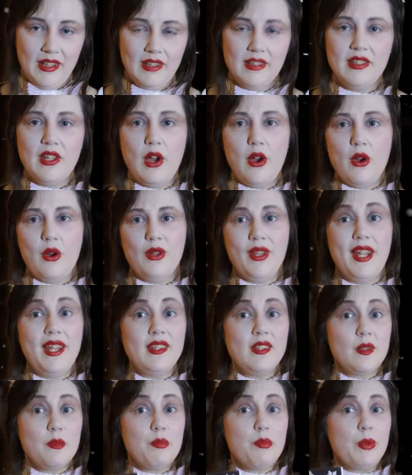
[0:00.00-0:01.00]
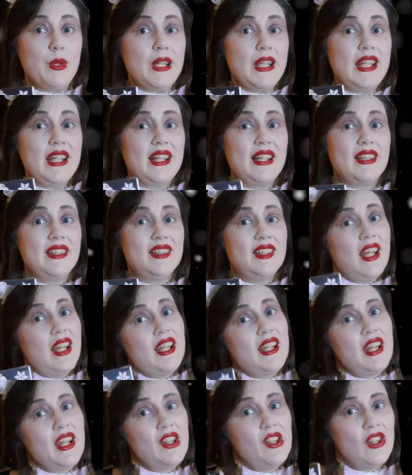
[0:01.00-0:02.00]
so that's a pretty
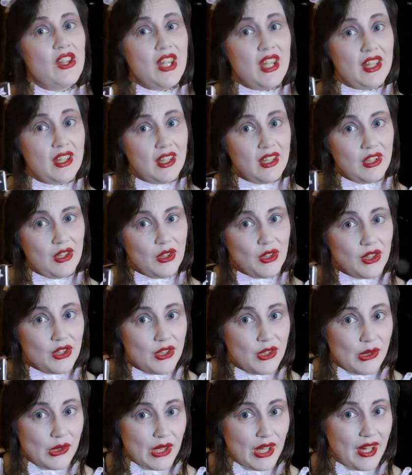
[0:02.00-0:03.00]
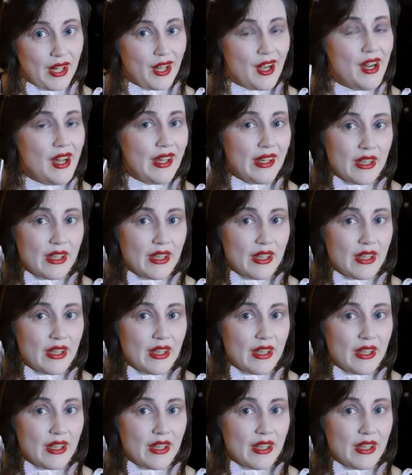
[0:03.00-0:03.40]
exciting thing that you can do there.